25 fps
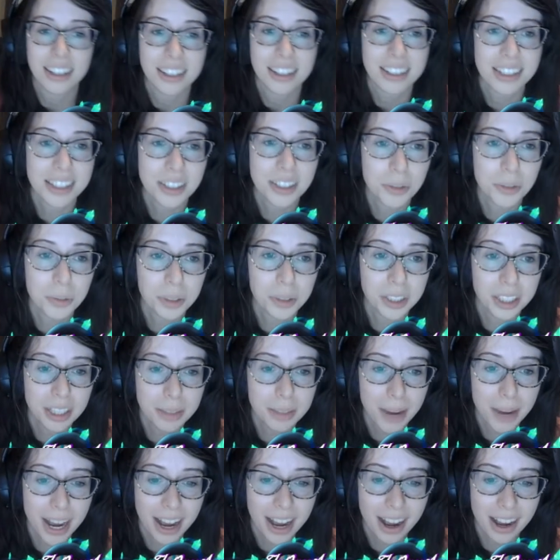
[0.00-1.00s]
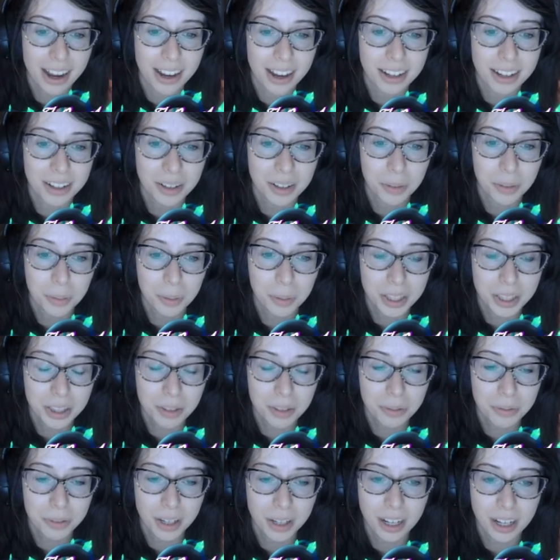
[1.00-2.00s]
This is really bad. What
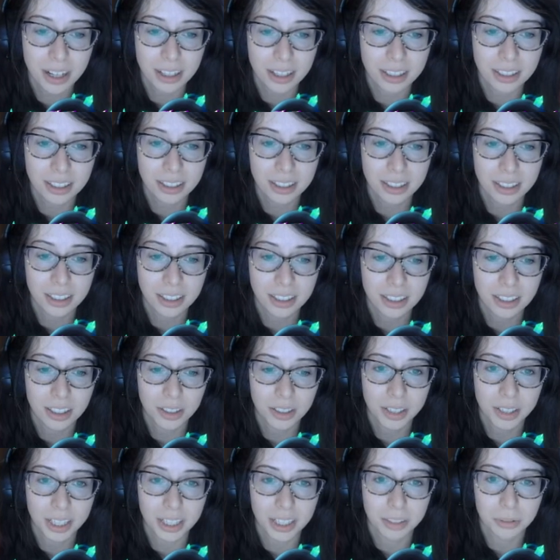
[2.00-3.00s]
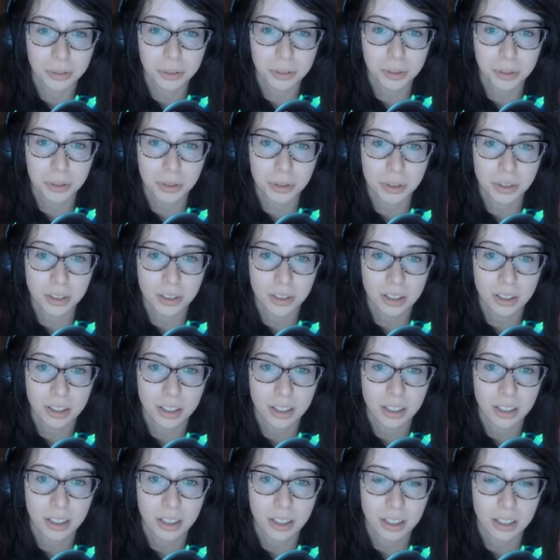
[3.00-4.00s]
the fuck? Okay, roost.
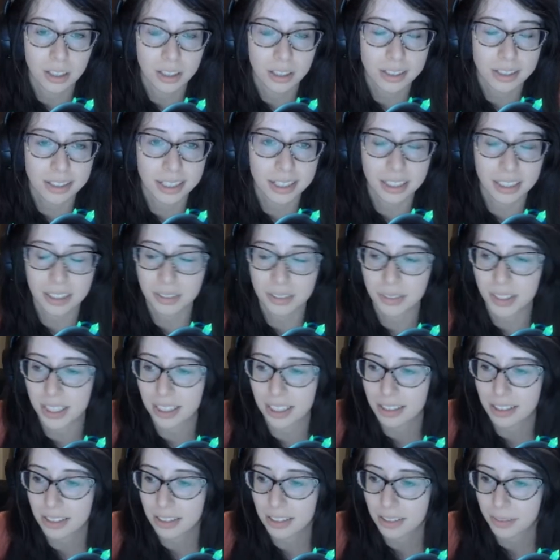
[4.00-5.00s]
Scary face.